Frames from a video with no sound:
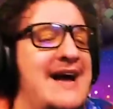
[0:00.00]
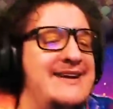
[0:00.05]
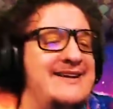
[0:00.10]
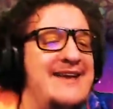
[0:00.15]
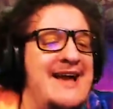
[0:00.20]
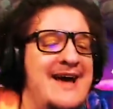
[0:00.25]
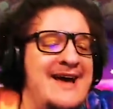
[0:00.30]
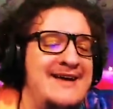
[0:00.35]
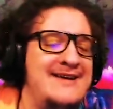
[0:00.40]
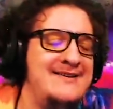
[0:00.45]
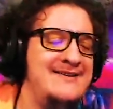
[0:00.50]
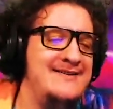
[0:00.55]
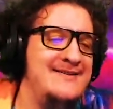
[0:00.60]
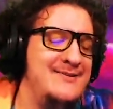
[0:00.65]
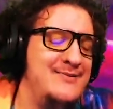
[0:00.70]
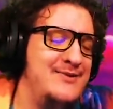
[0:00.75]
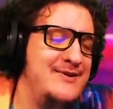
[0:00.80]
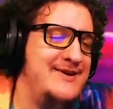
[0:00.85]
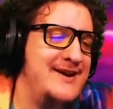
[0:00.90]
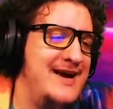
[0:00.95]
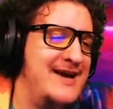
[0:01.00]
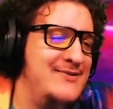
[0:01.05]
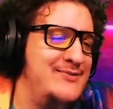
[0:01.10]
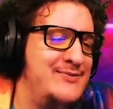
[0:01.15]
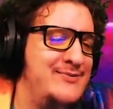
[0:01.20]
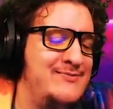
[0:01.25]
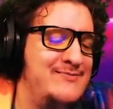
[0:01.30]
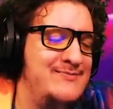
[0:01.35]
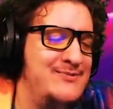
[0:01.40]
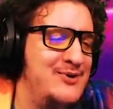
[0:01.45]
I died, so you
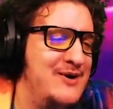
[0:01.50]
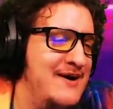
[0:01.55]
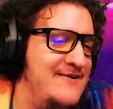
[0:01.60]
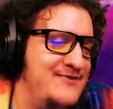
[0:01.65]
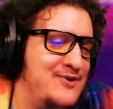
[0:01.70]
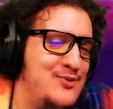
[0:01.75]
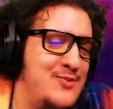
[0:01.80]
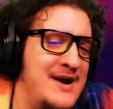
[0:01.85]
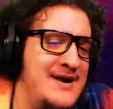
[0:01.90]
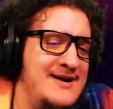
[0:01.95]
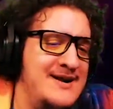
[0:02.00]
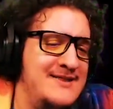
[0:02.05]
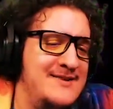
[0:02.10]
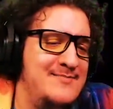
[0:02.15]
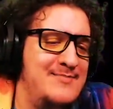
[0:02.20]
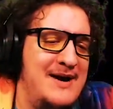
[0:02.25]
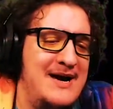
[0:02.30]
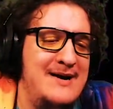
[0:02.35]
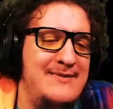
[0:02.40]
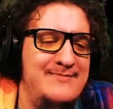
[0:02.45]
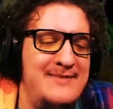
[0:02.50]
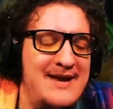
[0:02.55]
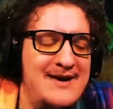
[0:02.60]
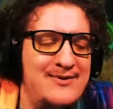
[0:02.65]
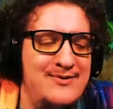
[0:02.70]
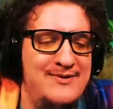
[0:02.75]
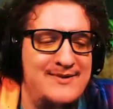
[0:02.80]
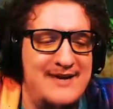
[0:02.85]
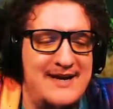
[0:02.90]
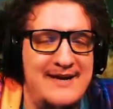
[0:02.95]
guys, if you're waiting on the pipe,
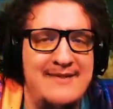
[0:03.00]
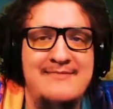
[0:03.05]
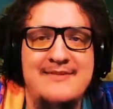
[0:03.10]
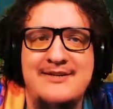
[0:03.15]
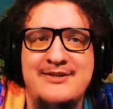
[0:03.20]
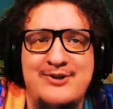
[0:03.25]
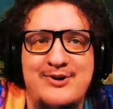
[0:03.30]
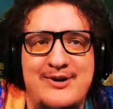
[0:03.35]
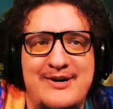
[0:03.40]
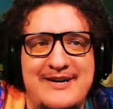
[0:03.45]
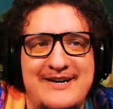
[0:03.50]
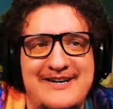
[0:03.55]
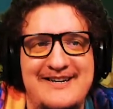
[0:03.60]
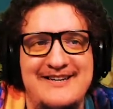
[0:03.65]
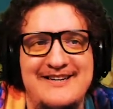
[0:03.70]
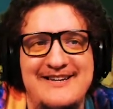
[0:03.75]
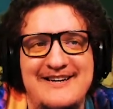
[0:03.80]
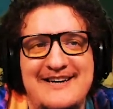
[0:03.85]
now's the time to join.